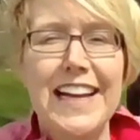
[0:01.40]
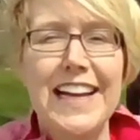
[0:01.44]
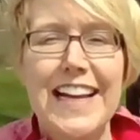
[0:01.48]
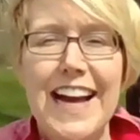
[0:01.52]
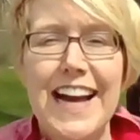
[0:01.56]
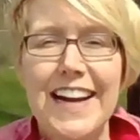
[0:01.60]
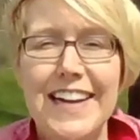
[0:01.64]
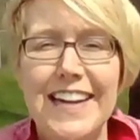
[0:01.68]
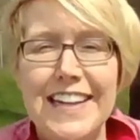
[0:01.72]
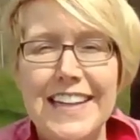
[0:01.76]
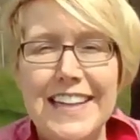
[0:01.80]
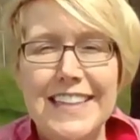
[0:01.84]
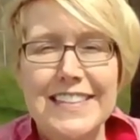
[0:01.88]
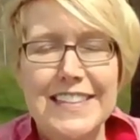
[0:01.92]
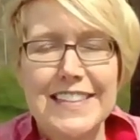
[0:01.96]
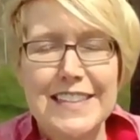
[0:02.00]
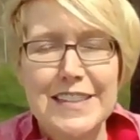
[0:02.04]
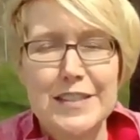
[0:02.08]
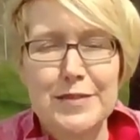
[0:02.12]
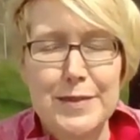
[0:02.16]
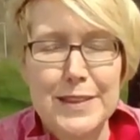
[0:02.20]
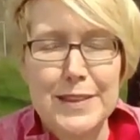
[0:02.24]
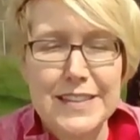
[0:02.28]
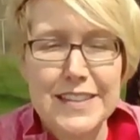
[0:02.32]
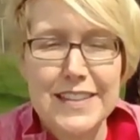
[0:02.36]
guys,
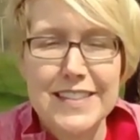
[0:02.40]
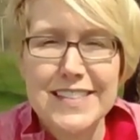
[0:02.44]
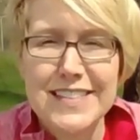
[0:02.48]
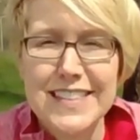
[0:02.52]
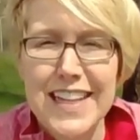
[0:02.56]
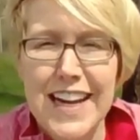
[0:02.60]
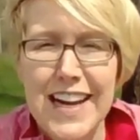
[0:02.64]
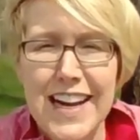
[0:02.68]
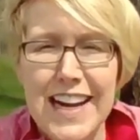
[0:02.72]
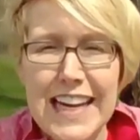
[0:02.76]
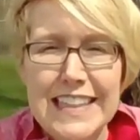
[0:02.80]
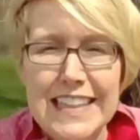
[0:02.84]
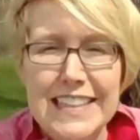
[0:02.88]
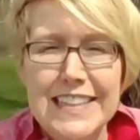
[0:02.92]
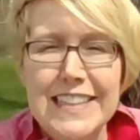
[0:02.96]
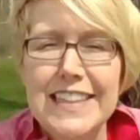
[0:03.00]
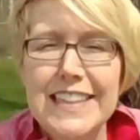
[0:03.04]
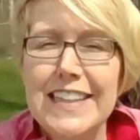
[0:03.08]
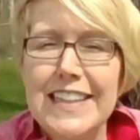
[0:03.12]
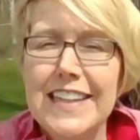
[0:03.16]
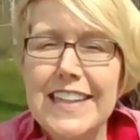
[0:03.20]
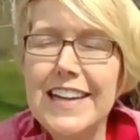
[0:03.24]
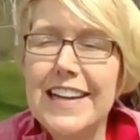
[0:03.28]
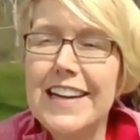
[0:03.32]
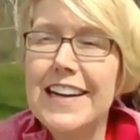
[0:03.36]
it's Mrs. Scott
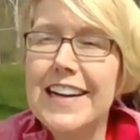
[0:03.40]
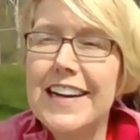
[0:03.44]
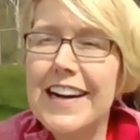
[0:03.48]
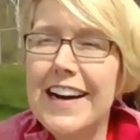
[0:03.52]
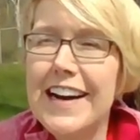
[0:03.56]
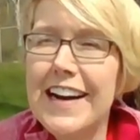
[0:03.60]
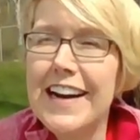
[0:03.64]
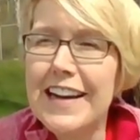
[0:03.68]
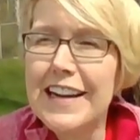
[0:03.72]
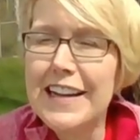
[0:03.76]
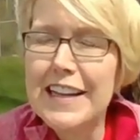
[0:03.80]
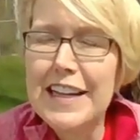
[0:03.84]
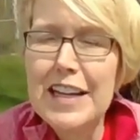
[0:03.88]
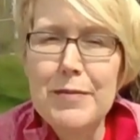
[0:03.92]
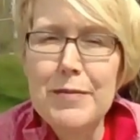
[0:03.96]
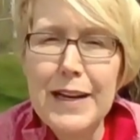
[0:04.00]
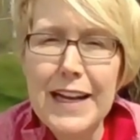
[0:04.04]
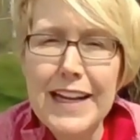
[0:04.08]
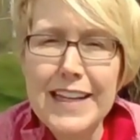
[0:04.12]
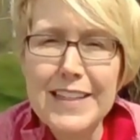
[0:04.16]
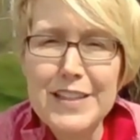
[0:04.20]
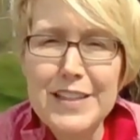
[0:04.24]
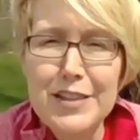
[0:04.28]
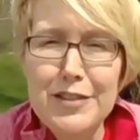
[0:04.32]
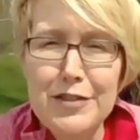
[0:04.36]
coming
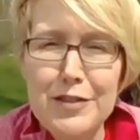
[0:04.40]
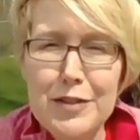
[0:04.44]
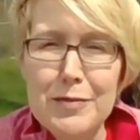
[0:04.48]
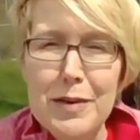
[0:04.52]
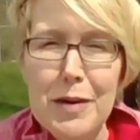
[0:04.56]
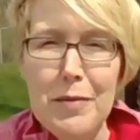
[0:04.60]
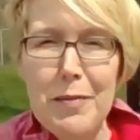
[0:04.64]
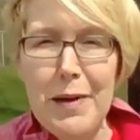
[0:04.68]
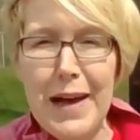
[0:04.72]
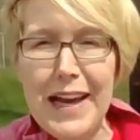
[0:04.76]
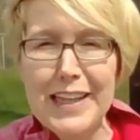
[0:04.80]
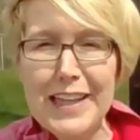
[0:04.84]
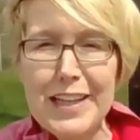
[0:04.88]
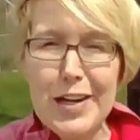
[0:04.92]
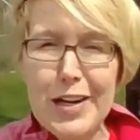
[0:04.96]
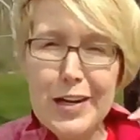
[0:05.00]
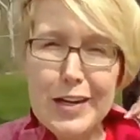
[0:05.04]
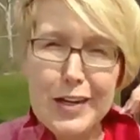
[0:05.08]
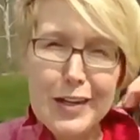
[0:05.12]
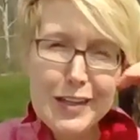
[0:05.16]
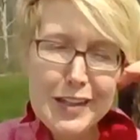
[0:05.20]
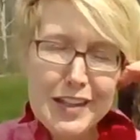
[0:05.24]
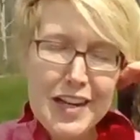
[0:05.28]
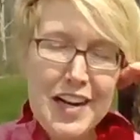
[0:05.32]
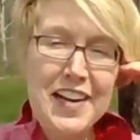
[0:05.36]
at you from my
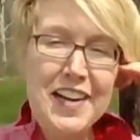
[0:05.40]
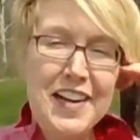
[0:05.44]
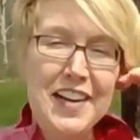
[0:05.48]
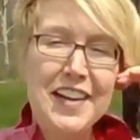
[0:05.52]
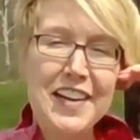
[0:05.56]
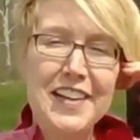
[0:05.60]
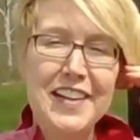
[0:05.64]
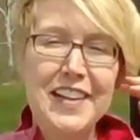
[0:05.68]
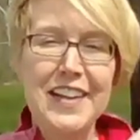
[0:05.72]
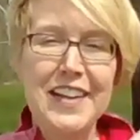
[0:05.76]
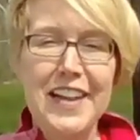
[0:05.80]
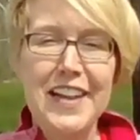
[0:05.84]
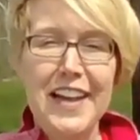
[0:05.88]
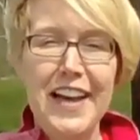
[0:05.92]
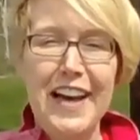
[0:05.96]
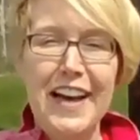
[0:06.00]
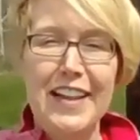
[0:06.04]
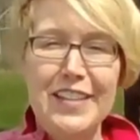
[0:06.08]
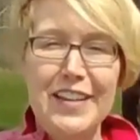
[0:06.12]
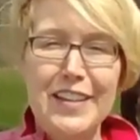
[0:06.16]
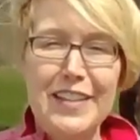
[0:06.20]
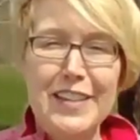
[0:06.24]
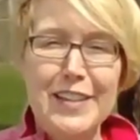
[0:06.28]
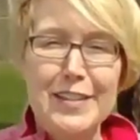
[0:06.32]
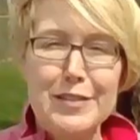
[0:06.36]
backyard.
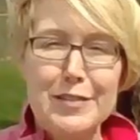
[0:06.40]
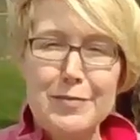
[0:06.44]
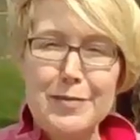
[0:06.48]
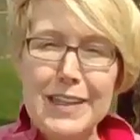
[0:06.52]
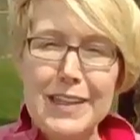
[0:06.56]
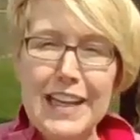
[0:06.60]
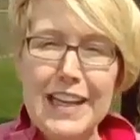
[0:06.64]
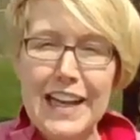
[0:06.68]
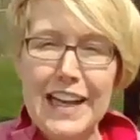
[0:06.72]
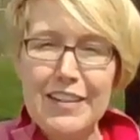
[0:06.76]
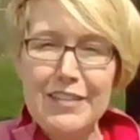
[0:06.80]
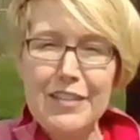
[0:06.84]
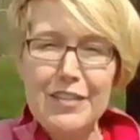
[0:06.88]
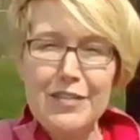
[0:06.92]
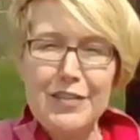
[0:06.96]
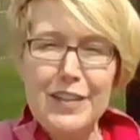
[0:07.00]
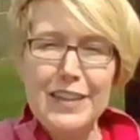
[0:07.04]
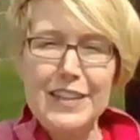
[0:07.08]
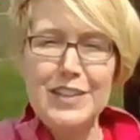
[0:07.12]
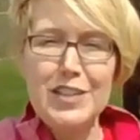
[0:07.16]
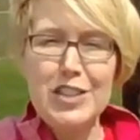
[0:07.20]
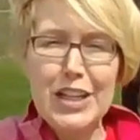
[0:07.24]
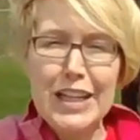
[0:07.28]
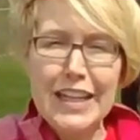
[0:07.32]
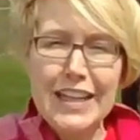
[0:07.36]
Thought this would be kind of a
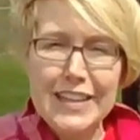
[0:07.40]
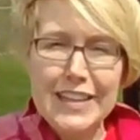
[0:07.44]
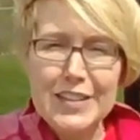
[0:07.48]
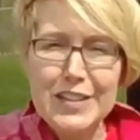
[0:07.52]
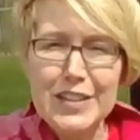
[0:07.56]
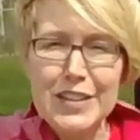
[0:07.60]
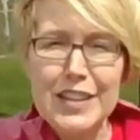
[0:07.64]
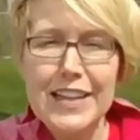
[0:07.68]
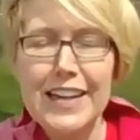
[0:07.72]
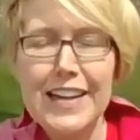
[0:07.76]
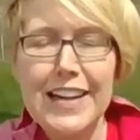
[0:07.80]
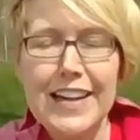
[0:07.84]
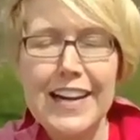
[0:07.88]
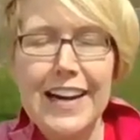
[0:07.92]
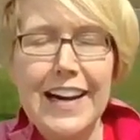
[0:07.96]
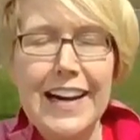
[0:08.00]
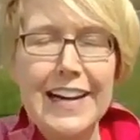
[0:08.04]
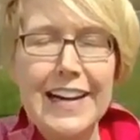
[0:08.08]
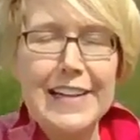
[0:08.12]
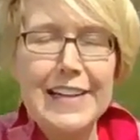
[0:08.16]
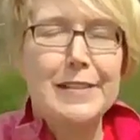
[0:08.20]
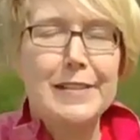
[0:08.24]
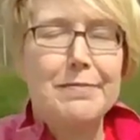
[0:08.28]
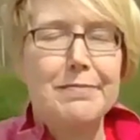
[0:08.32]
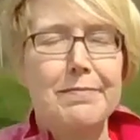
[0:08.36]
fun change.
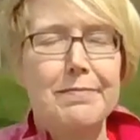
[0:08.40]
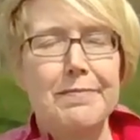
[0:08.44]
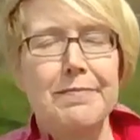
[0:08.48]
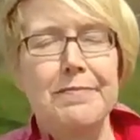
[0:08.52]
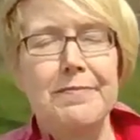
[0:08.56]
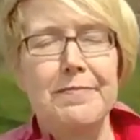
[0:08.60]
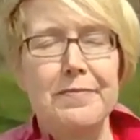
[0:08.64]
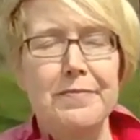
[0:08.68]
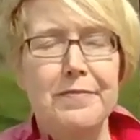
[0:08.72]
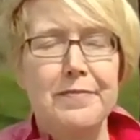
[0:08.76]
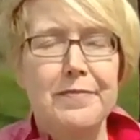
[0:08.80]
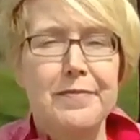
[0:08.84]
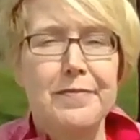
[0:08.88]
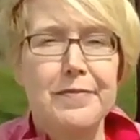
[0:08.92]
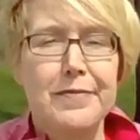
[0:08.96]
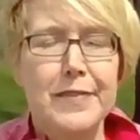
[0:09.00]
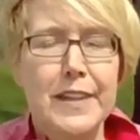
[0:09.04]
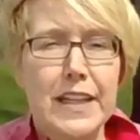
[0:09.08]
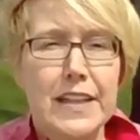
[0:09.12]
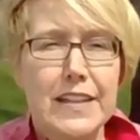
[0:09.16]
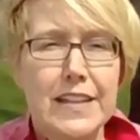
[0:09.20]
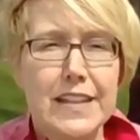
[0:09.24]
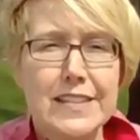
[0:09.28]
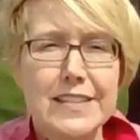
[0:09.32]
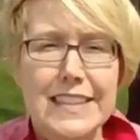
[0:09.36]
Um,
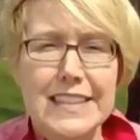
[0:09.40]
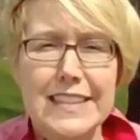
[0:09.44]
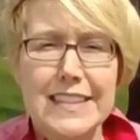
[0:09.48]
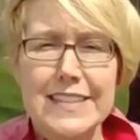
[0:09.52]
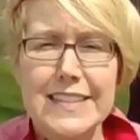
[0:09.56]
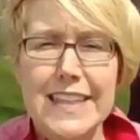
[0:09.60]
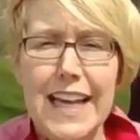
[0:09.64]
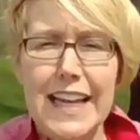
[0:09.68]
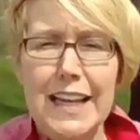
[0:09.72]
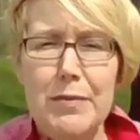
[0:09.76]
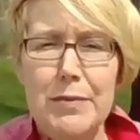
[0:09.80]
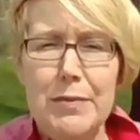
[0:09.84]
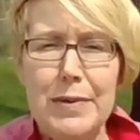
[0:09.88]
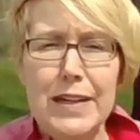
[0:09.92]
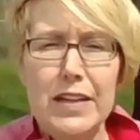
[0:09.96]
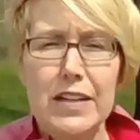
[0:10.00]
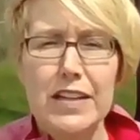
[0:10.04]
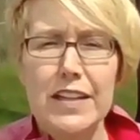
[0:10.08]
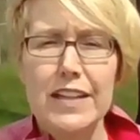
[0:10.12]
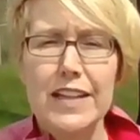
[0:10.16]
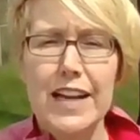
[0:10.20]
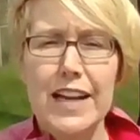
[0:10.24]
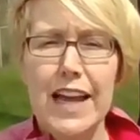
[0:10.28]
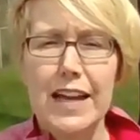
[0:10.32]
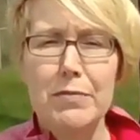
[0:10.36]
this is second
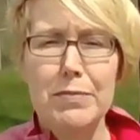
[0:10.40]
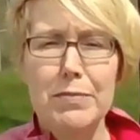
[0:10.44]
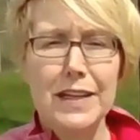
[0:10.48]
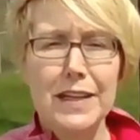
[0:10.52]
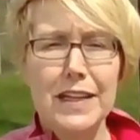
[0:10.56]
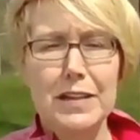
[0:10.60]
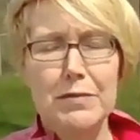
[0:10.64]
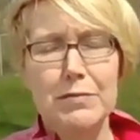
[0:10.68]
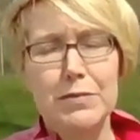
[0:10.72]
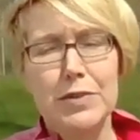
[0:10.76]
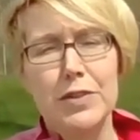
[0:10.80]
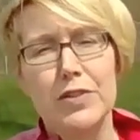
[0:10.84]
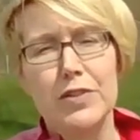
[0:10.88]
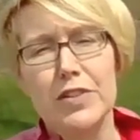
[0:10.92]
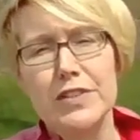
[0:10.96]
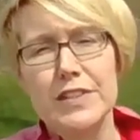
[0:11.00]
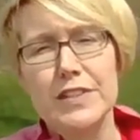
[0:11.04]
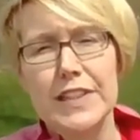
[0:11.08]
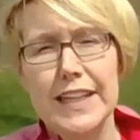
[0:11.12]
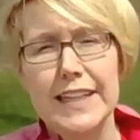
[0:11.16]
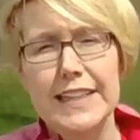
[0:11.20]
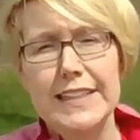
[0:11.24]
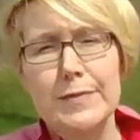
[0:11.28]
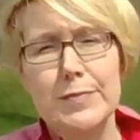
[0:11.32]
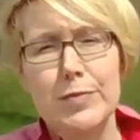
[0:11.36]
period AP Computer
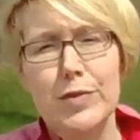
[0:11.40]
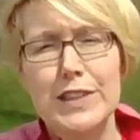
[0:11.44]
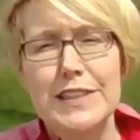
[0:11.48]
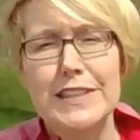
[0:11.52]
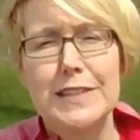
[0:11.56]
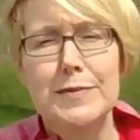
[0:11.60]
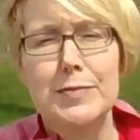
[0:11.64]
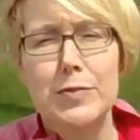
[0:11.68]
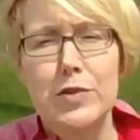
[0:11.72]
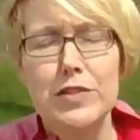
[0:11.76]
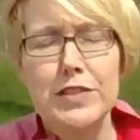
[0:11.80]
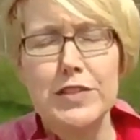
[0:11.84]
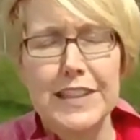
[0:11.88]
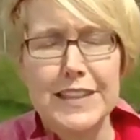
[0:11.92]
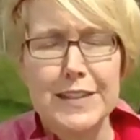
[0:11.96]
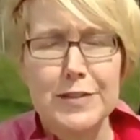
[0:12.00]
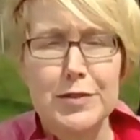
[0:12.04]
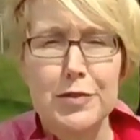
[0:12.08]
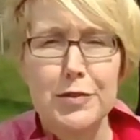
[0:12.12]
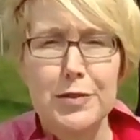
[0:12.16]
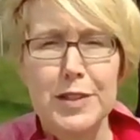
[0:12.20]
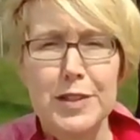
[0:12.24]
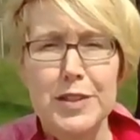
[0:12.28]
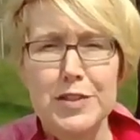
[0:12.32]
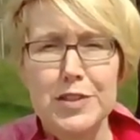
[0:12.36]
Science Principles. That's
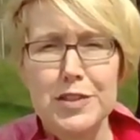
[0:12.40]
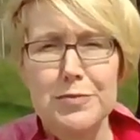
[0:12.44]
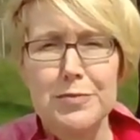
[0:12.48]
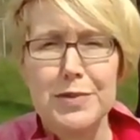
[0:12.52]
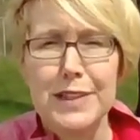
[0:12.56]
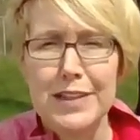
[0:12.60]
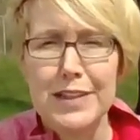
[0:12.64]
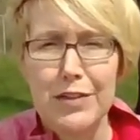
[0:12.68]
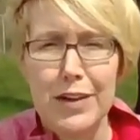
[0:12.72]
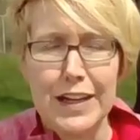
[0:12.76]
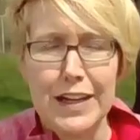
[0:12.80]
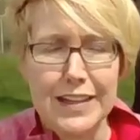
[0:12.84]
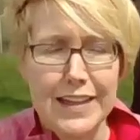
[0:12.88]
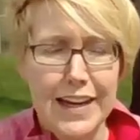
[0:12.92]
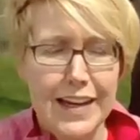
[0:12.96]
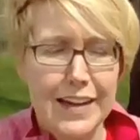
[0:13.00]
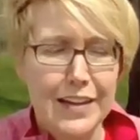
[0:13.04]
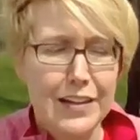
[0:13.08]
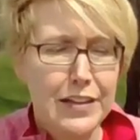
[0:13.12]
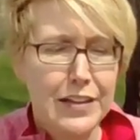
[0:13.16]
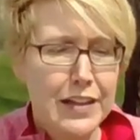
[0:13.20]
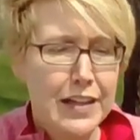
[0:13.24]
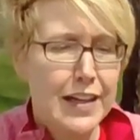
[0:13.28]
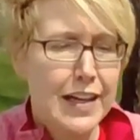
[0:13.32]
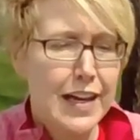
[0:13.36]
where we should be right
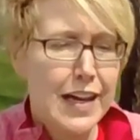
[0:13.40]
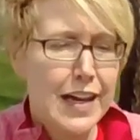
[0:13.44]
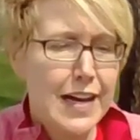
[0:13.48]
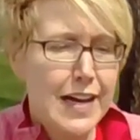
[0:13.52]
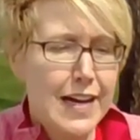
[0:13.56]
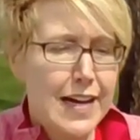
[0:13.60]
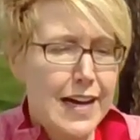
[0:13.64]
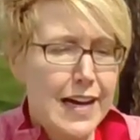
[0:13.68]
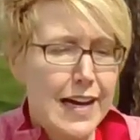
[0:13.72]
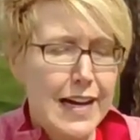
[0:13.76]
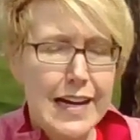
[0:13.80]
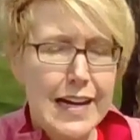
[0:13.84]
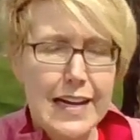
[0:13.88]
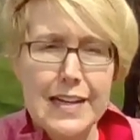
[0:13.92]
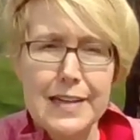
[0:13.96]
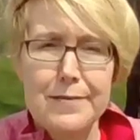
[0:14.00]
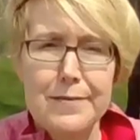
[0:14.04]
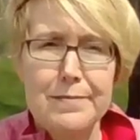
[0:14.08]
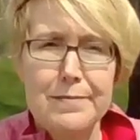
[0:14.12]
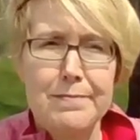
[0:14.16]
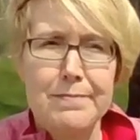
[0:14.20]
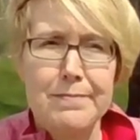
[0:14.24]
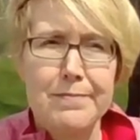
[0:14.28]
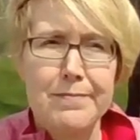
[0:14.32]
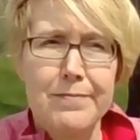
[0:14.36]
now. I